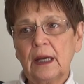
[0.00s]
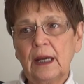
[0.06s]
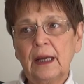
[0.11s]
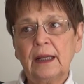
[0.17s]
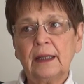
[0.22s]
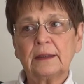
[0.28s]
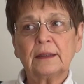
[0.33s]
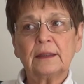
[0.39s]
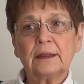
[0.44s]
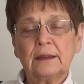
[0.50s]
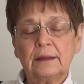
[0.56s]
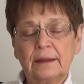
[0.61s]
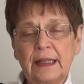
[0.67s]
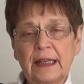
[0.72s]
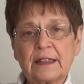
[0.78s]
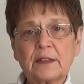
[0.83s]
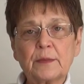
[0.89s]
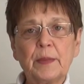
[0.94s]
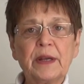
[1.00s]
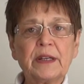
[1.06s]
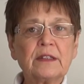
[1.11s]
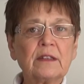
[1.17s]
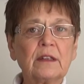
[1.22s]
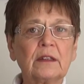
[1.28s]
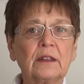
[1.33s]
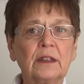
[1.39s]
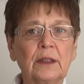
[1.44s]
And that's
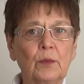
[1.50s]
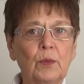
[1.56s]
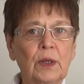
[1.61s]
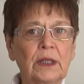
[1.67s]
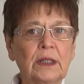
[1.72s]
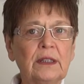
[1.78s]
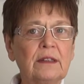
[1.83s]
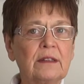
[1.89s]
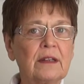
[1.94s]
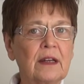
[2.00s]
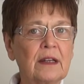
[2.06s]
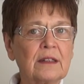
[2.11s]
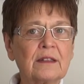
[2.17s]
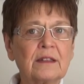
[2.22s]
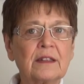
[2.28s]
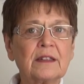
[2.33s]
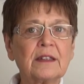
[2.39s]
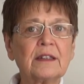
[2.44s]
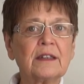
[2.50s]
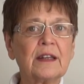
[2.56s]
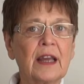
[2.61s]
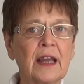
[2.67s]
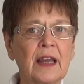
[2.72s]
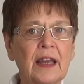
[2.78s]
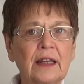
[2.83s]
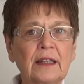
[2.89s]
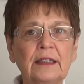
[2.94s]
basically what he does
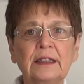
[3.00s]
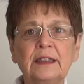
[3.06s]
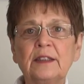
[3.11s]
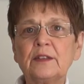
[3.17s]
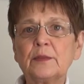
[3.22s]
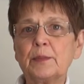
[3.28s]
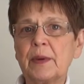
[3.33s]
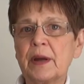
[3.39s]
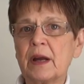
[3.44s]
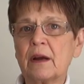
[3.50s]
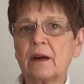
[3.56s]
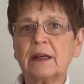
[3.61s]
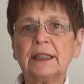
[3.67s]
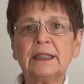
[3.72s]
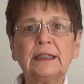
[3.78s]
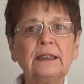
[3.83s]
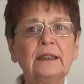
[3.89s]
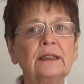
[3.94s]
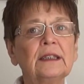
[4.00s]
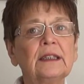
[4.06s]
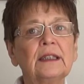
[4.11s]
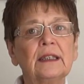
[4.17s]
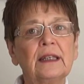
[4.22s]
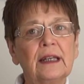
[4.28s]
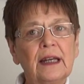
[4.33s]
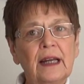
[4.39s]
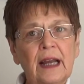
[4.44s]
today. He's married
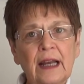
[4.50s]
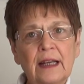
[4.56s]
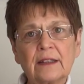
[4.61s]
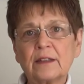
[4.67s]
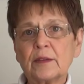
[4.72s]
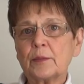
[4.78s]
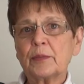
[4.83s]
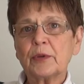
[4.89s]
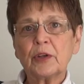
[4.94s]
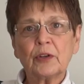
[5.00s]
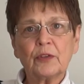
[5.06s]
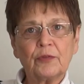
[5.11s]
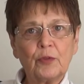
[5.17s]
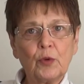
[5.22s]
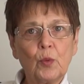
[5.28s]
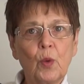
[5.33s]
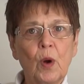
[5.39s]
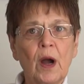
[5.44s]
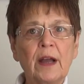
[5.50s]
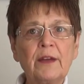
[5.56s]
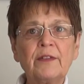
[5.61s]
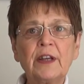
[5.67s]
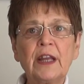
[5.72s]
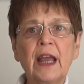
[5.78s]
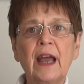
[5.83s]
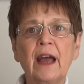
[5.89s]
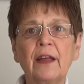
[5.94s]
has a beautiful
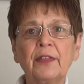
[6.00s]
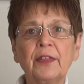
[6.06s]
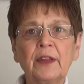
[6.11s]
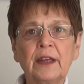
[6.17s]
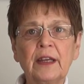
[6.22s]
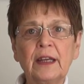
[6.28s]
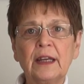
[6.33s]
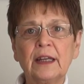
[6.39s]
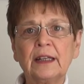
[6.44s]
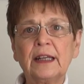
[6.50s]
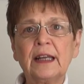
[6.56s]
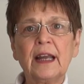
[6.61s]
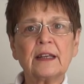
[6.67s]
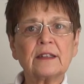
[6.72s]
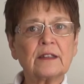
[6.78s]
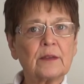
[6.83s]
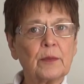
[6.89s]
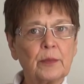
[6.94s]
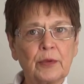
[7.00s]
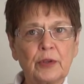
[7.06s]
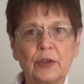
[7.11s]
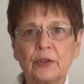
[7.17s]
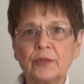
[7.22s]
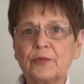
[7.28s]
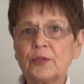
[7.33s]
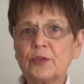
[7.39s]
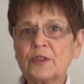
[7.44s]
wife, Kathy, and he has a
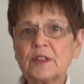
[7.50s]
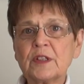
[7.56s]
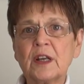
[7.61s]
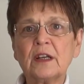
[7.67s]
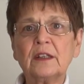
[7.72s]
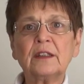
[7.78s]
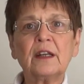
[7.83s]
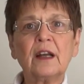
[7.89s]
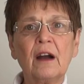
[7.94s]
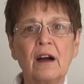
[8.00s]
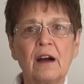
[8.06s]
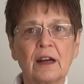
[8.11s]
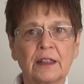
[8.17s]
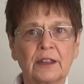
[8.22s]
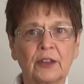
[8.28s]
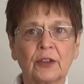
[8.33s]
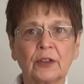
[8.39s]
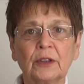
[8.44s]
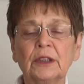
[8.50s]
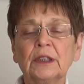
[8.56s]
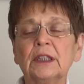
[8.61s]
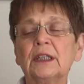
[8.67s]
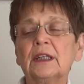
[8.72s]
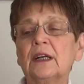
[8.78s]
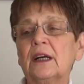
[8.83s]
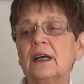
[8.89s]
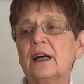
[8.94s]
beautiful son, Connor,
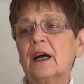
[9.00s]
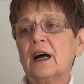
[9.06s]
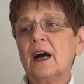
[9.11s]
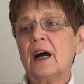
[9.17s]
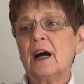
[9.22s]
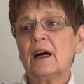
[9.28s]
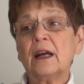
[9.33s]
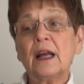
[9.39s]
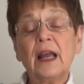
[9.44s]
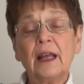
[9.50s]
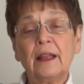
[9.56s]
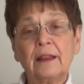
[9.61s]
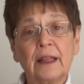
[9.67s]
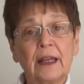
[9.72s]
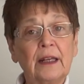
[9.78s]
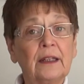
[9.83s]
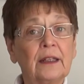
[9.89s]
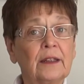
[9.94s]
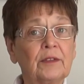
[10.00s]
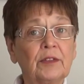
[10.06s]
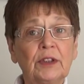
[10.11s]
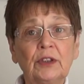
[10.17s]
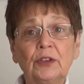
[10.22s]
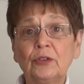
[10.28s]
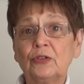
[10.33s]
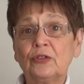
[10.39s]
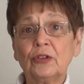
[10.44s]
uh, and they live
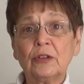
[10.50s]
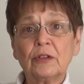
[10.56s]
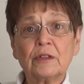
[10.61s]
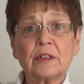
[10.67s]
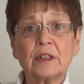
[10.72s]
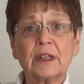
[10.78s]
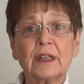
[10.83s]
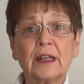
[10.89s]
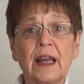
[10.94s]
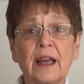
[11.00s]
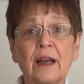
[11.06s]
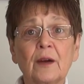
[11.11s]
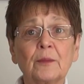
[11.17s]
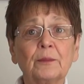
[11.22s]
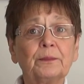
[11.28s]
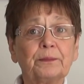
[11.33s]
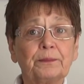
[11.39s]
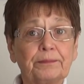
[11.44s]
in New Jersey now.